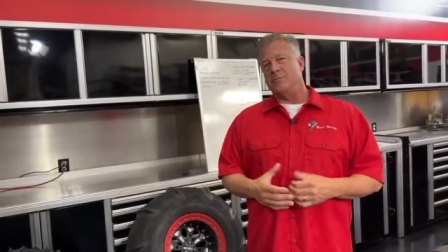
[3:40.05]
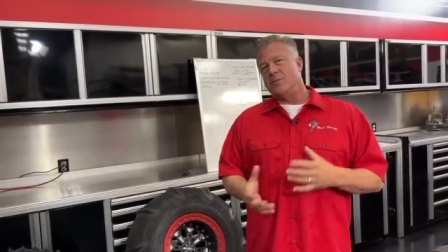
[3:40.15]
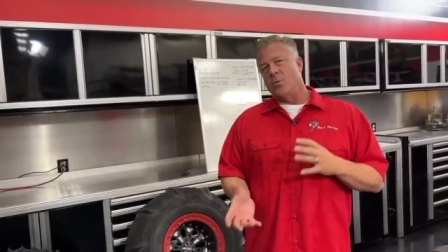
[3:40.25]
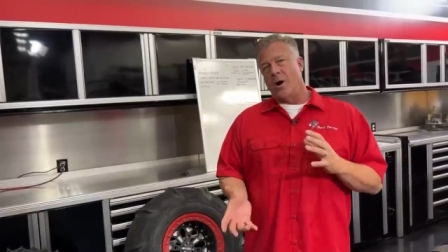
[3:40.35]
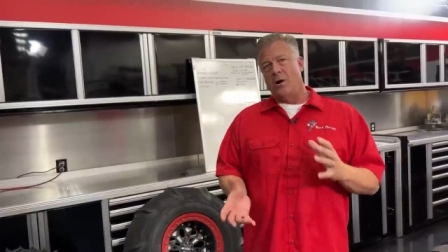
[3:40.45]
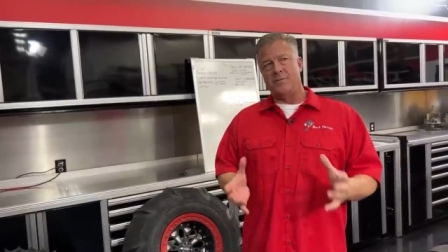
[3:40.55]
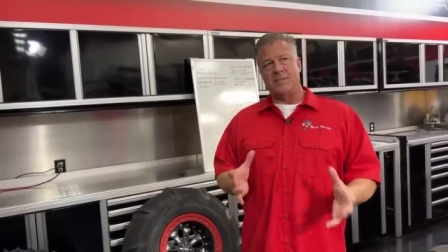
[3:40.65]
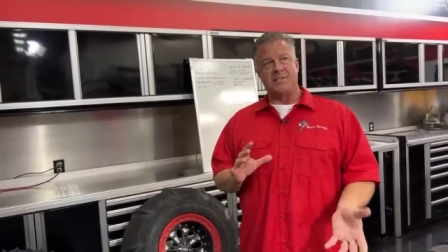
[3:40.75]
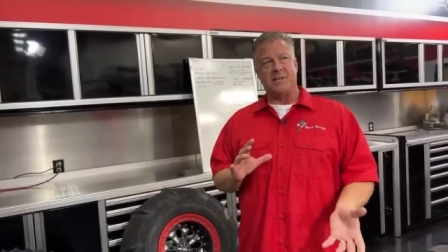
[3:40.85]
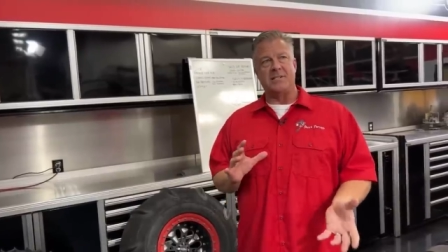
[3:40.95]
12
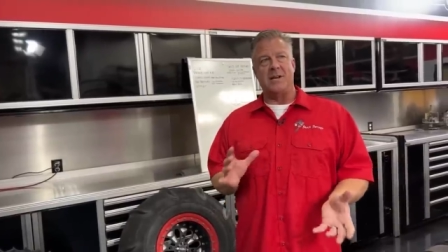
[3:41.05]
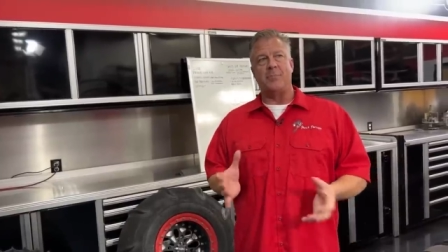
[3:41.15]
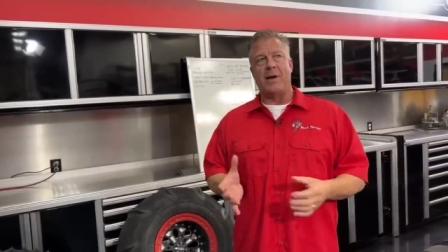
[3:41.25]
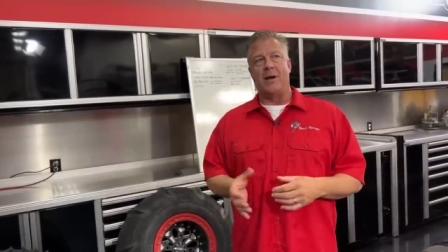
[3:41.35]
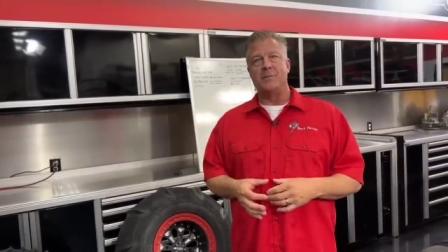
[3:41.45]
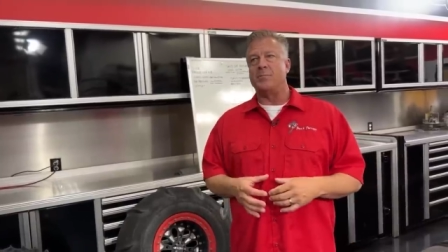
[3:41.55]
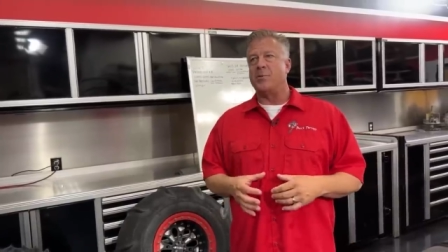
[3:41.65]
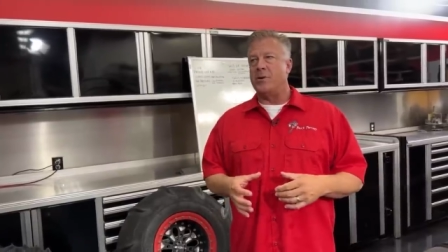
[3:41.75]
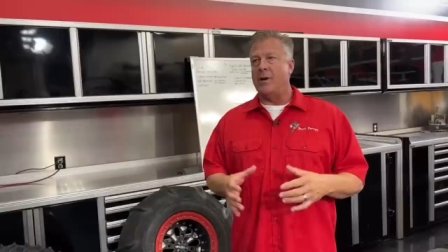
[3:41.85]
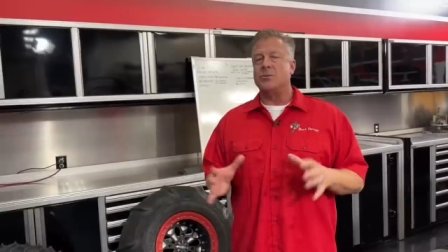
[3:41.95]
to 16 pounds,
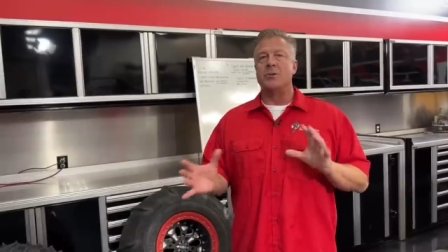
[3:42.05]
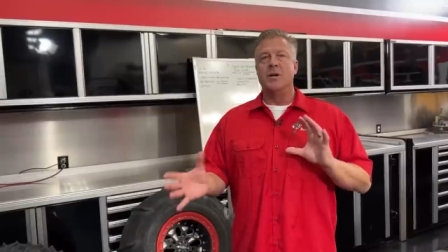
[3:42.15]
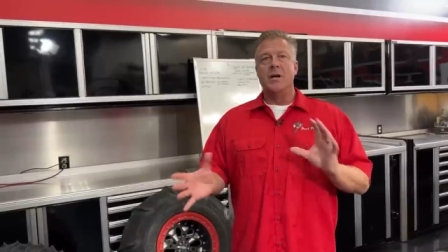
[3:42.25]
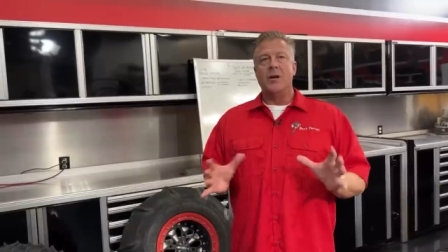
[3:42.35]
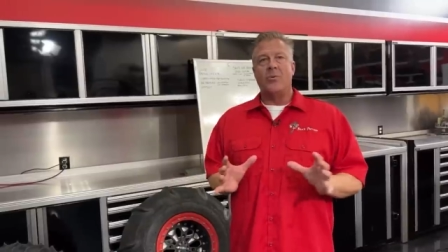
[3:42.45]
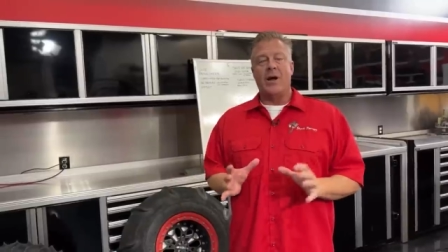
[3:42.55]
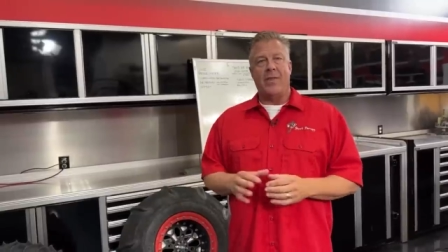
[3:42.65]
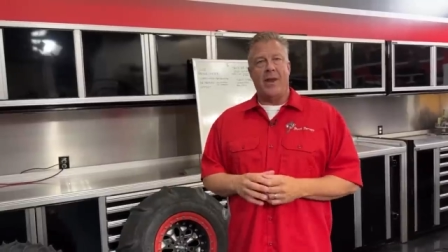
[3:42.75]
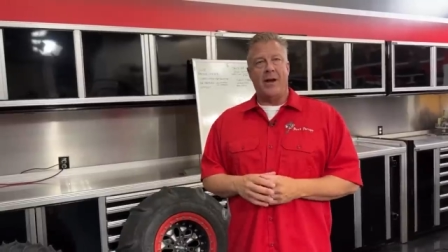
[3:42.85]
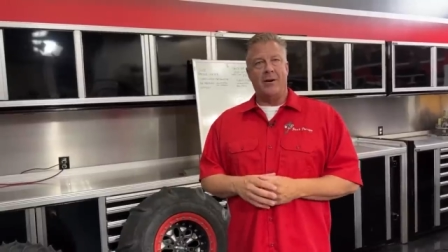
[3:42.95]
pretty much right in
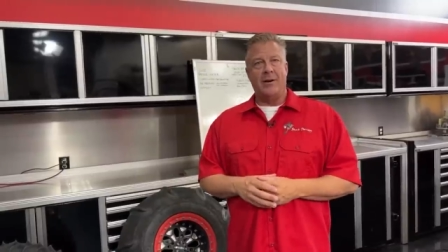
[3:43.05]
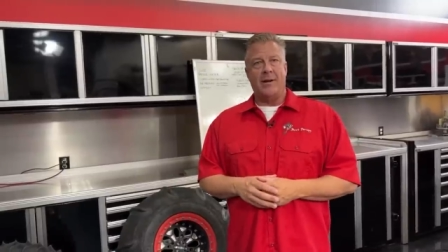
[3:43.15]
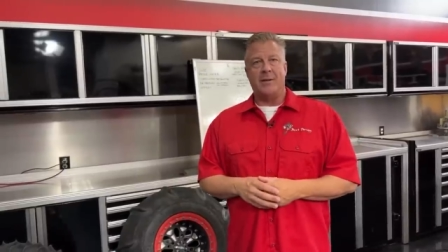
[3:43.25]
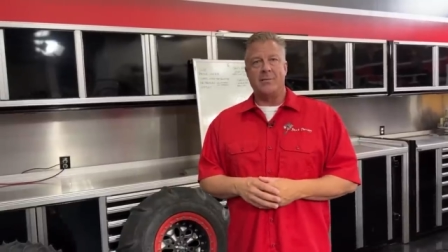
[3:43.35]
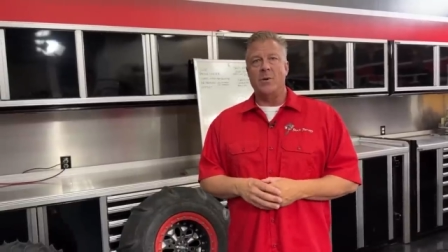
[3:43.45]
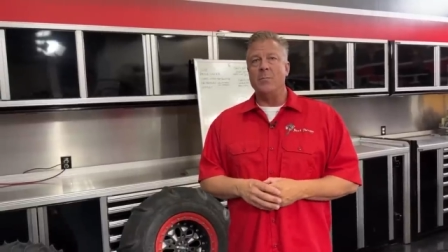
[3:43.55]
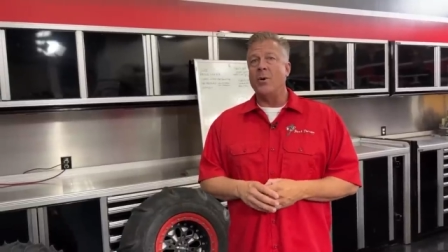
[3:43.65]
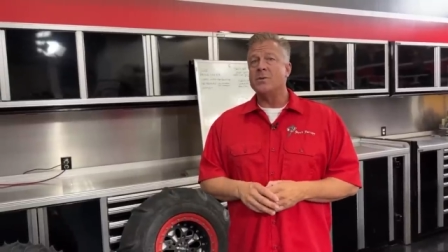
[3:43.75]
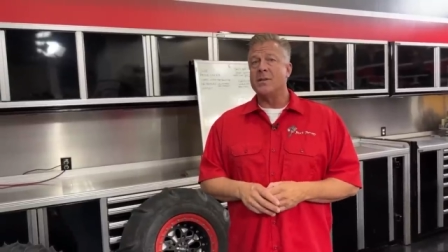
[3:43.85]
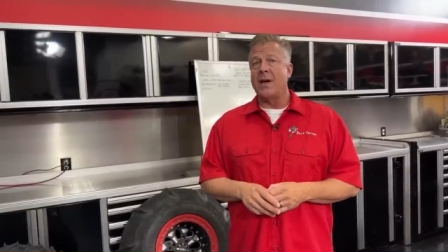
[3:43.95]
that area is what
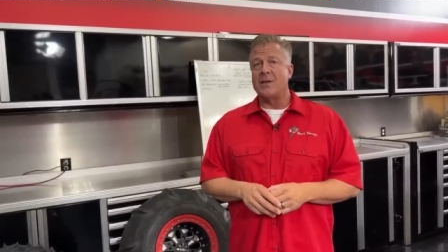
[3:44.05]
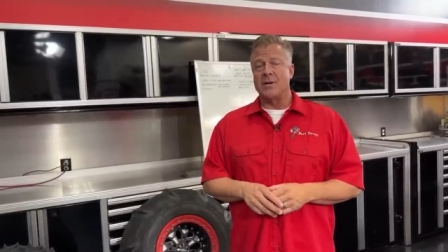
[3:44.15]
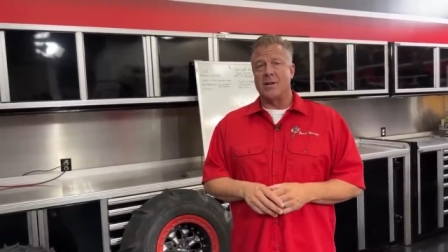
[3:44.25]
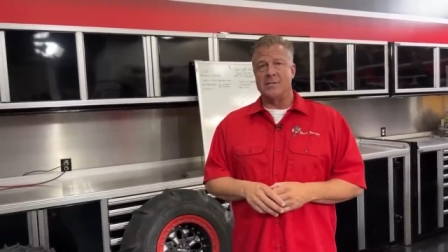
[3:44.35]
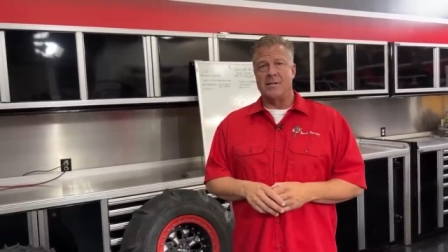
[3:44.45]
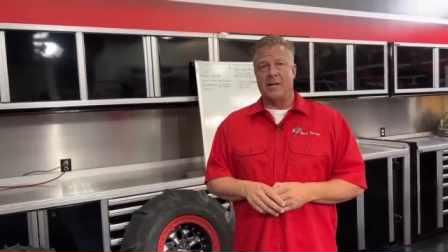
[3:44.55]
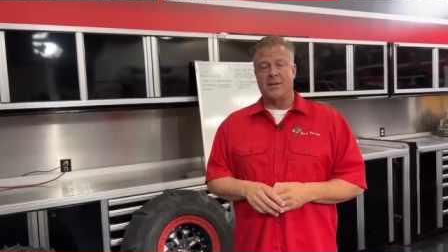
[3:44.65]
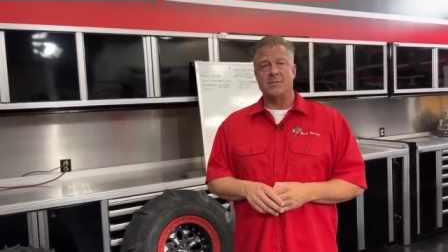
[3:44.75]
most of the guys are going to tell you.